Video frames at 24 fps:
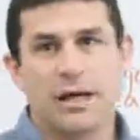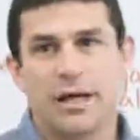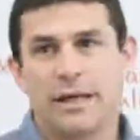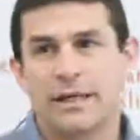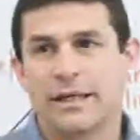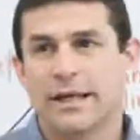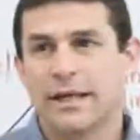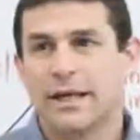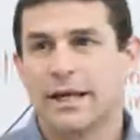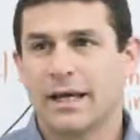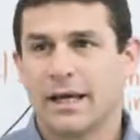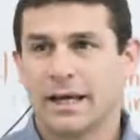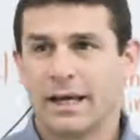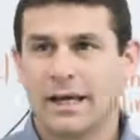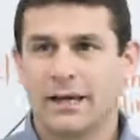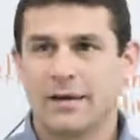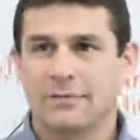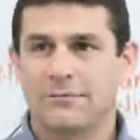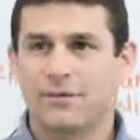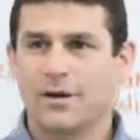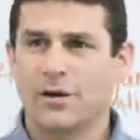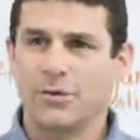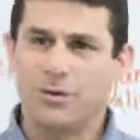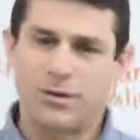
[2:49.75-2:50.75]
bot,
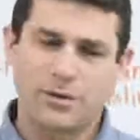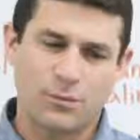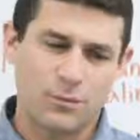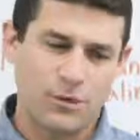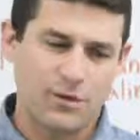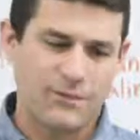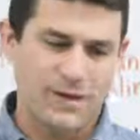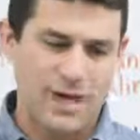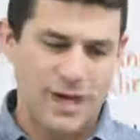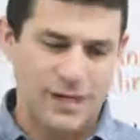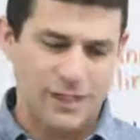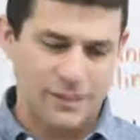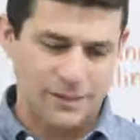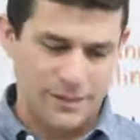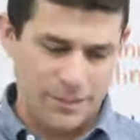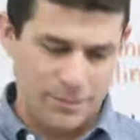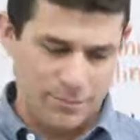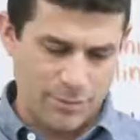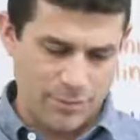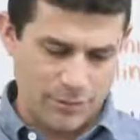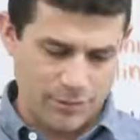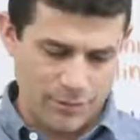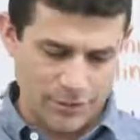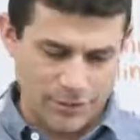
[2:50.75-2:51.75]
and we've added the
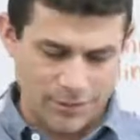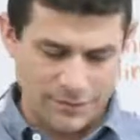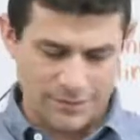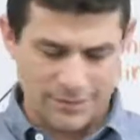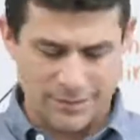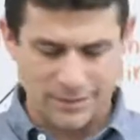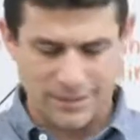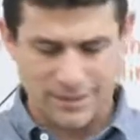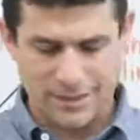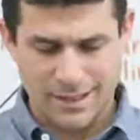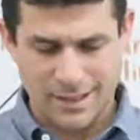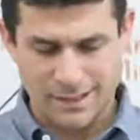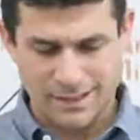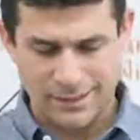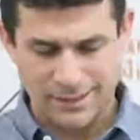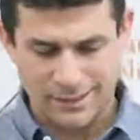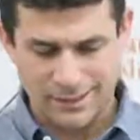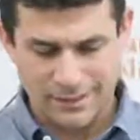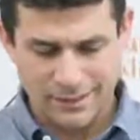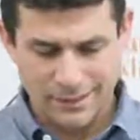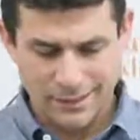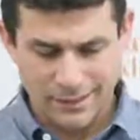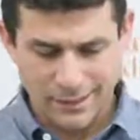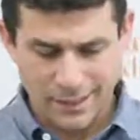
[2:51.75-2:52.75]
ability to kind
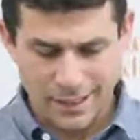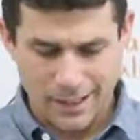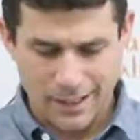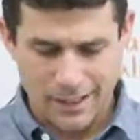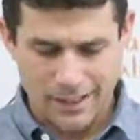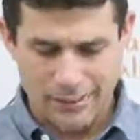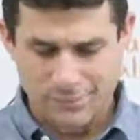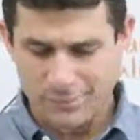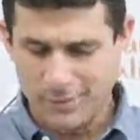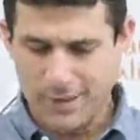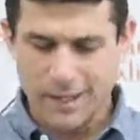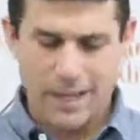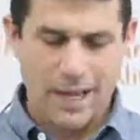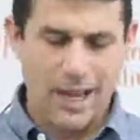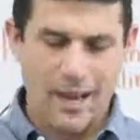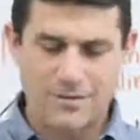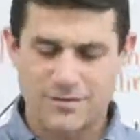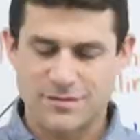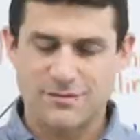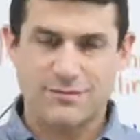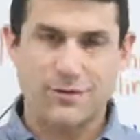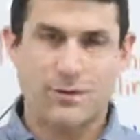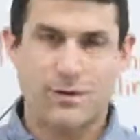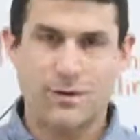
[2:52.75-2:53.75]
of
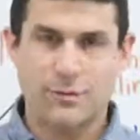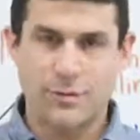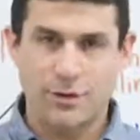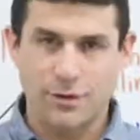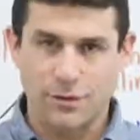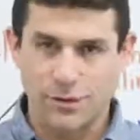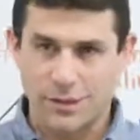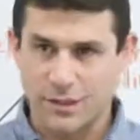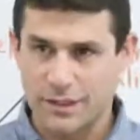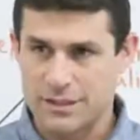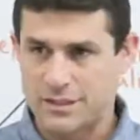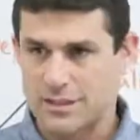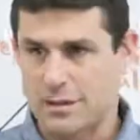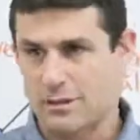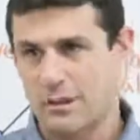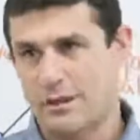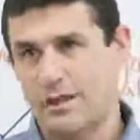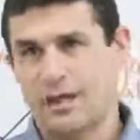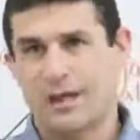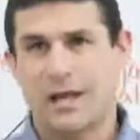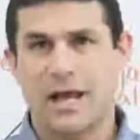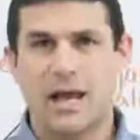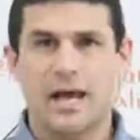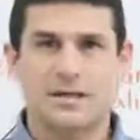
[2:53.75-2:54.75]
have some variability. So
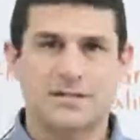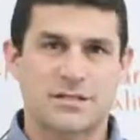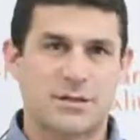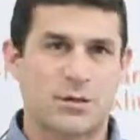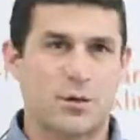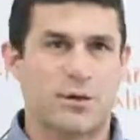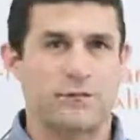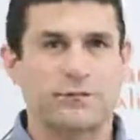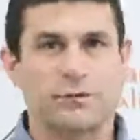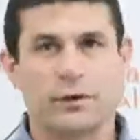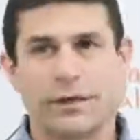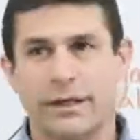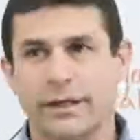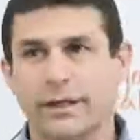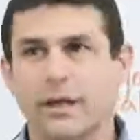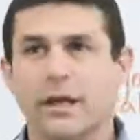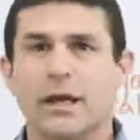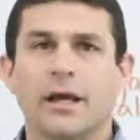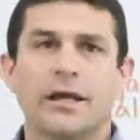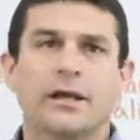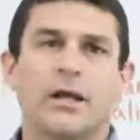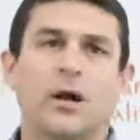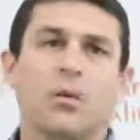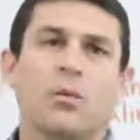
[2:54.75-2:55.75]
it asks you up front,
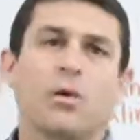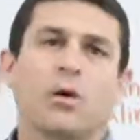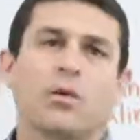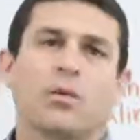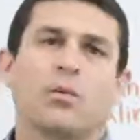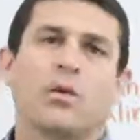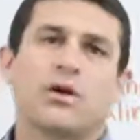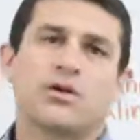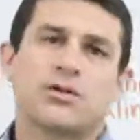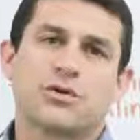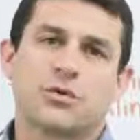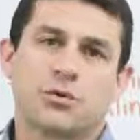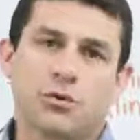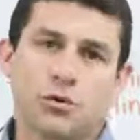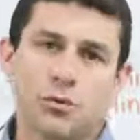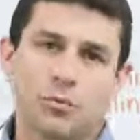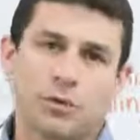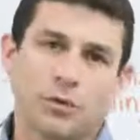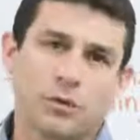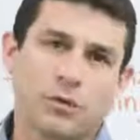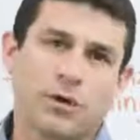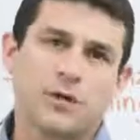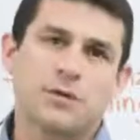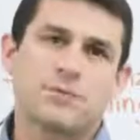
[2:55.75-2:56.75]
which
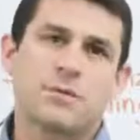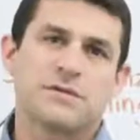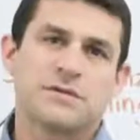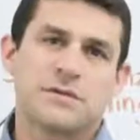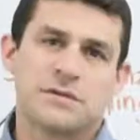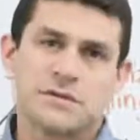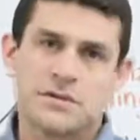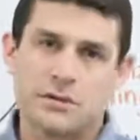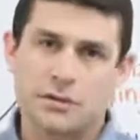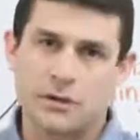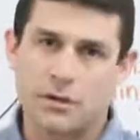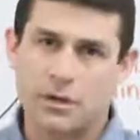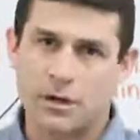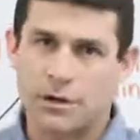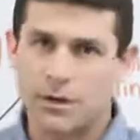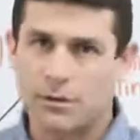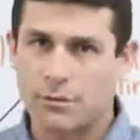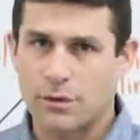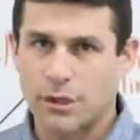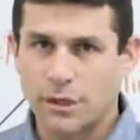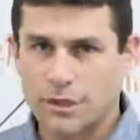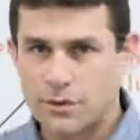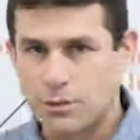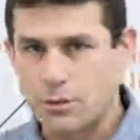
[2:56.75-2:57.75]
group or which business unit are
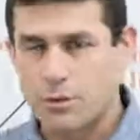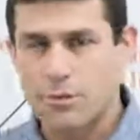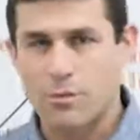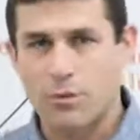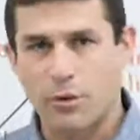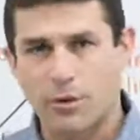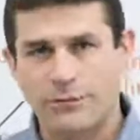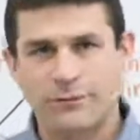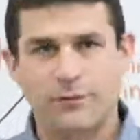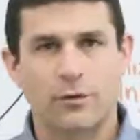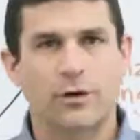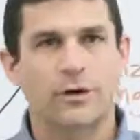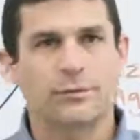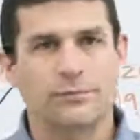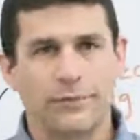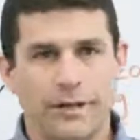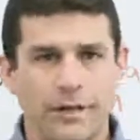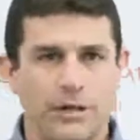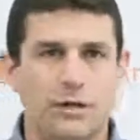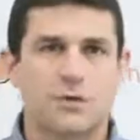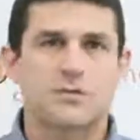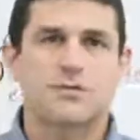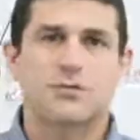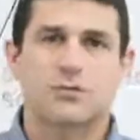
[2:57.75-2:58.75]
you running this report for,
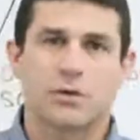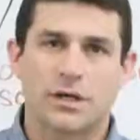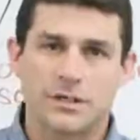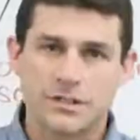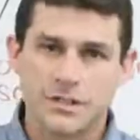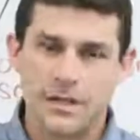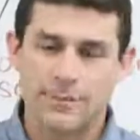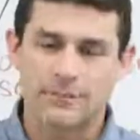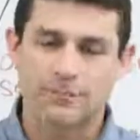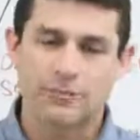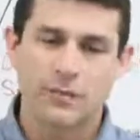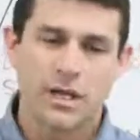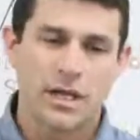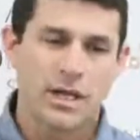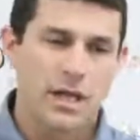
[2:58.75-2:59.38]
and it goes and runs it.